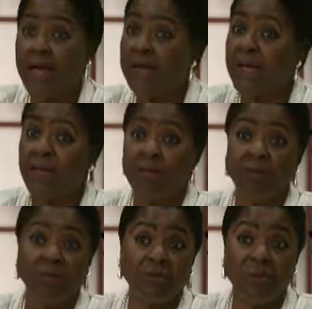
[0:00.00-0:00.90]
they got other
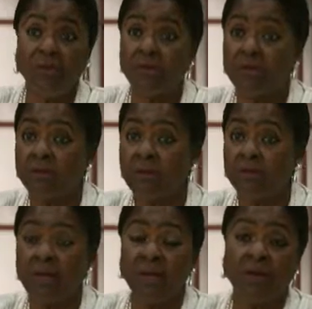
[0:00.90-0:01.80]
expenses because you
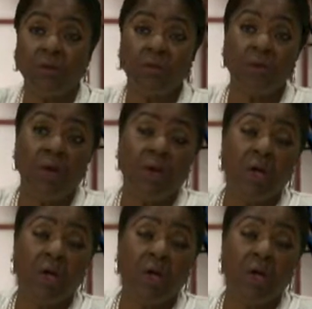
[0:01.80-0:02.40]
got to deal with your,